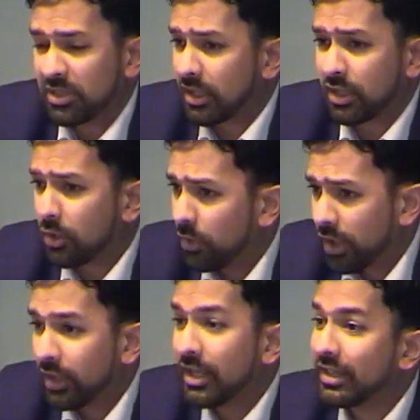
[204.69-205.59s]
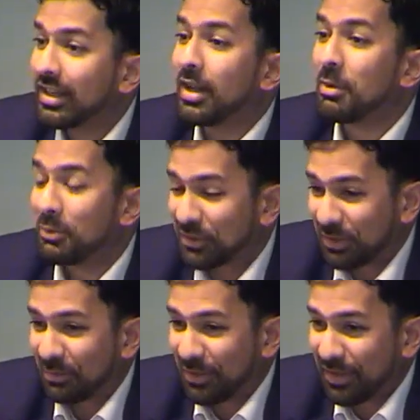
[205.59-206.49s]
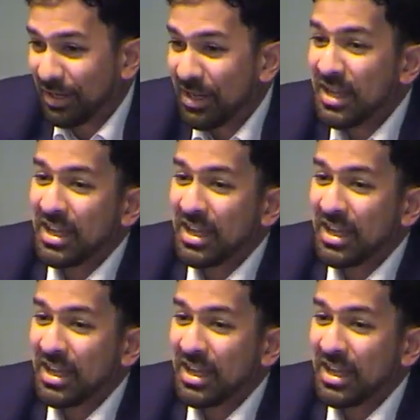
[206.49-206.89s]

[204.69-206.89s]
He's like, you're a what? I said, I'm a Muslim, okay?